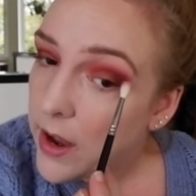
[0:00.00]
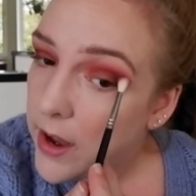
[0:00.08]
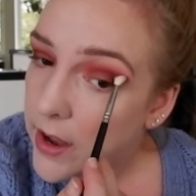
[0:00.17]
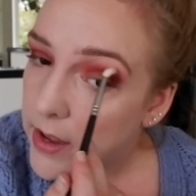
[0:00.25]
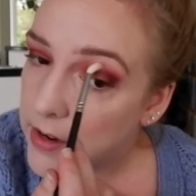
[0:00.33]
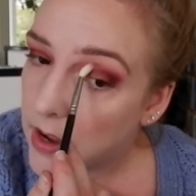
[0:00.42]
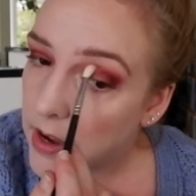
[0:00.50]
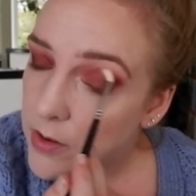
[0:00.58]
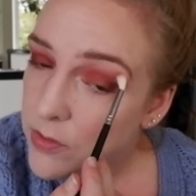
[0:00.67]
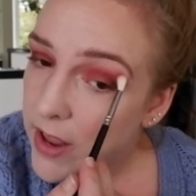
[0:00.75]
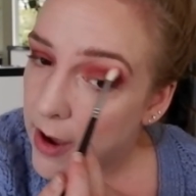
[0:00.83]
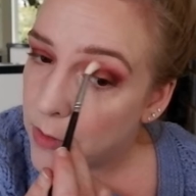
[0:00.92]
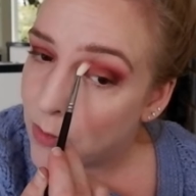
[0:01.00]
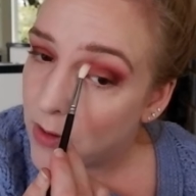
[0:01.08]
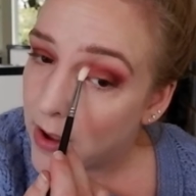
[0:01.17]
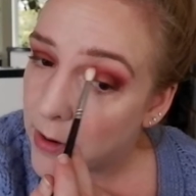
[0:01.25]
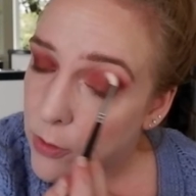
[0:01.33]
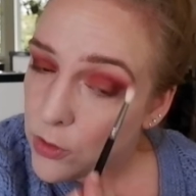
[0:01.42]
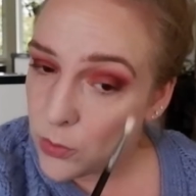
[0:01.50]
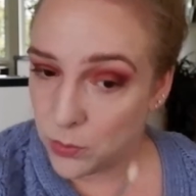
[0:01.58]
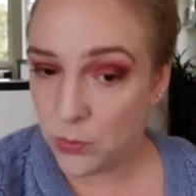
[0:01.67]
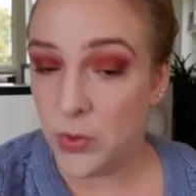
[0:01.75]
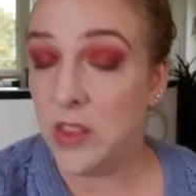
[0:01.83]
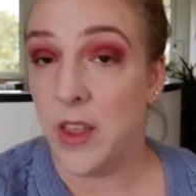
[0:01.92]
And I've now found,
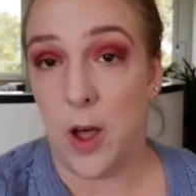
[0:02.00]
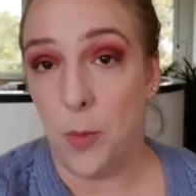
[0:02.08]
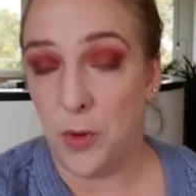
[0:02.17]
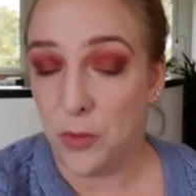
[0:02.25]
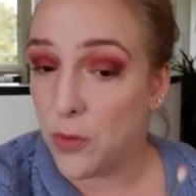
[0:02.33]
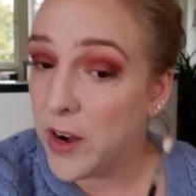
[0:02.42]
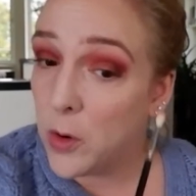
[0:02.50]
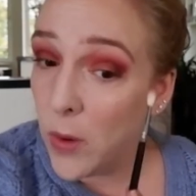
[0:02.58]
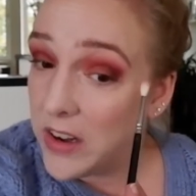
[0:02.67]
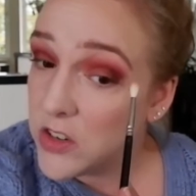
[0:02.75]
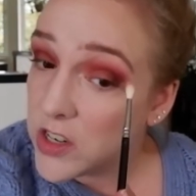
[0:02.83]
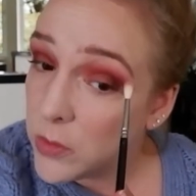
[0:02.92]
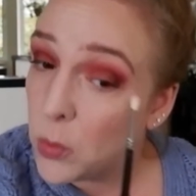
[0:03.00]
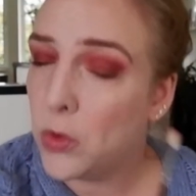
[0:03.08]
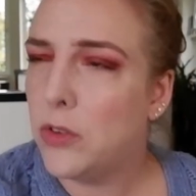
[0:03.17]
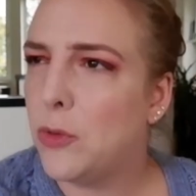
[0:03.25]
with the help of Fragrantica,